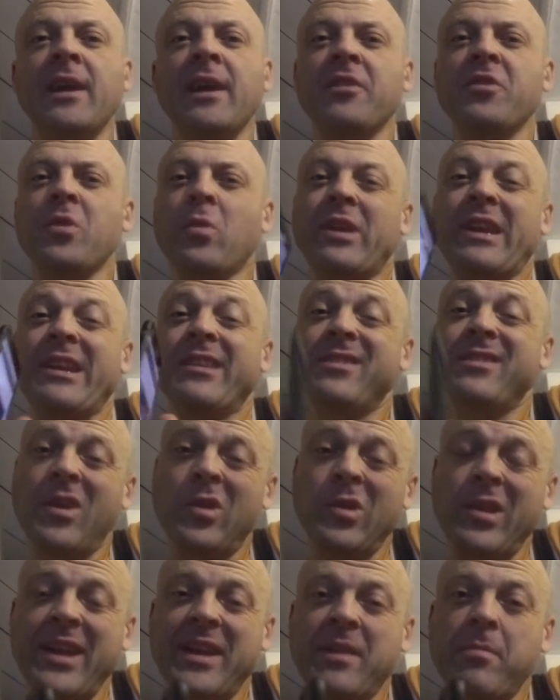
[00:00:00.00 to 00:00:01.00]
Though what I
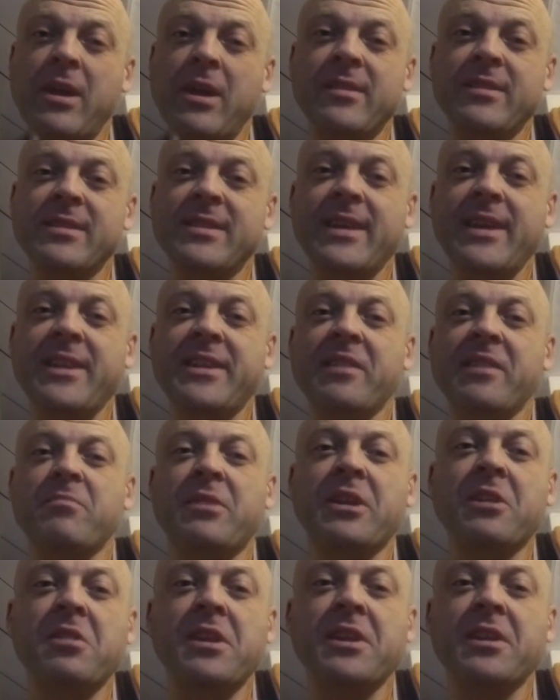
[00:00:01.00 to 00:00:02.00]
don't like about it is I had to give
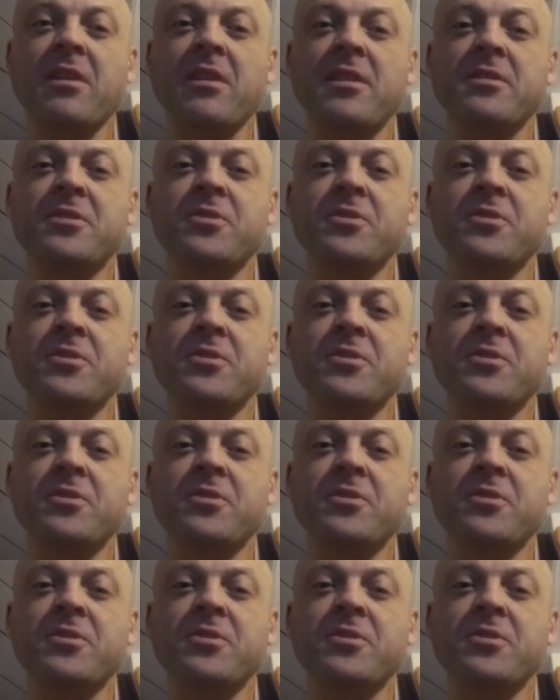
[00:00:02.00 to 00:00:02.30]
my credit card